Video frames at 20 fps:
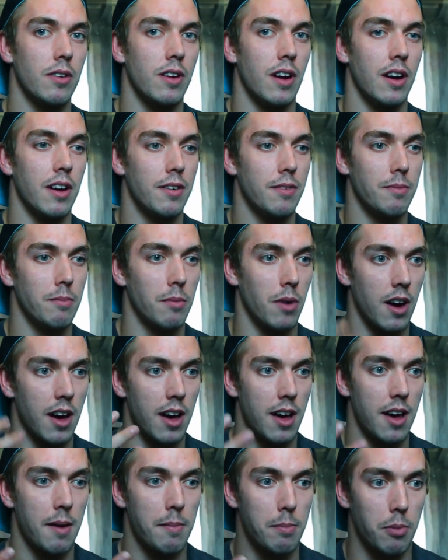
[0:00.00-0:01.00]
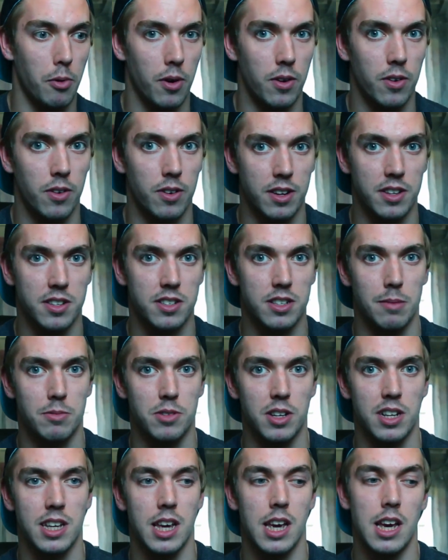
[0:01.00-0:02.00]
on this
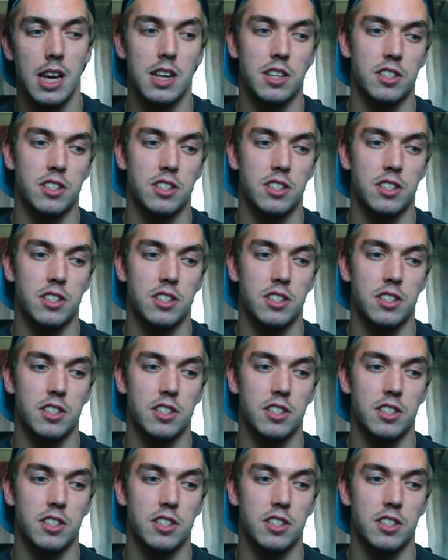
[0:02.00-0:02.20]
subject.